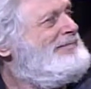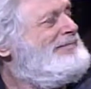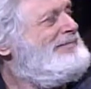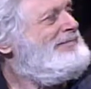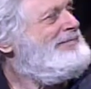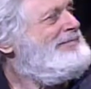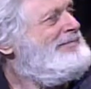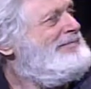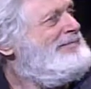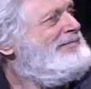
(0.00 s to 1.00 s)

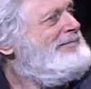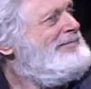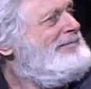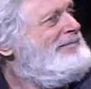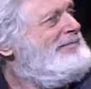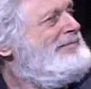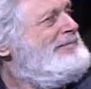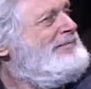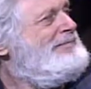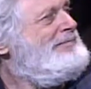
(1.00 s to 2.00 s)

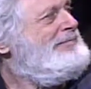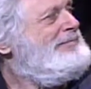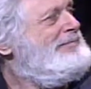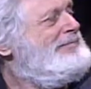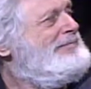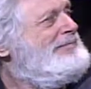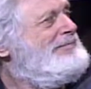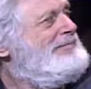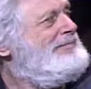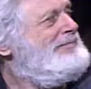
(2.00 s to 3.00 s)

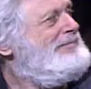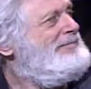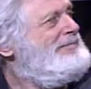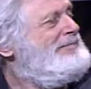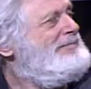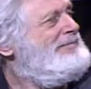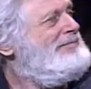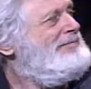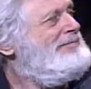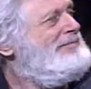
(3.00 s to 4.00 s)

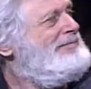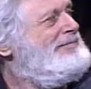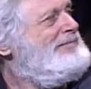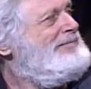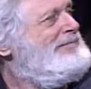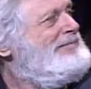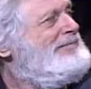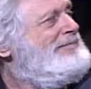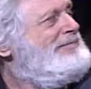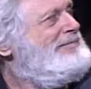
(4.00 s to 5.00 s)

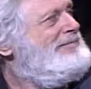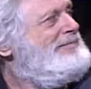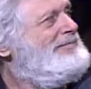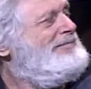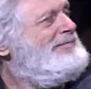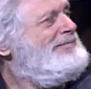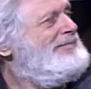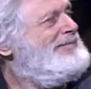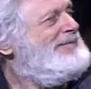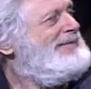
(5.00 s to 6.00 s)

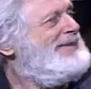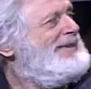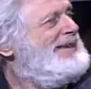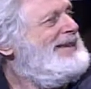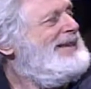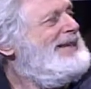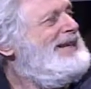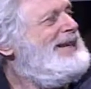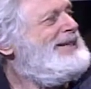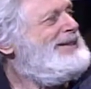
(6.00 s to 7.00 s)

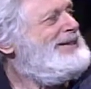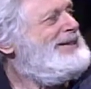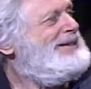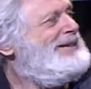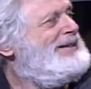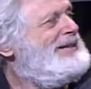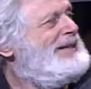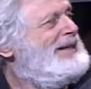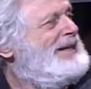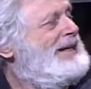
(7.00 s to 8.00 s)
(not speaking)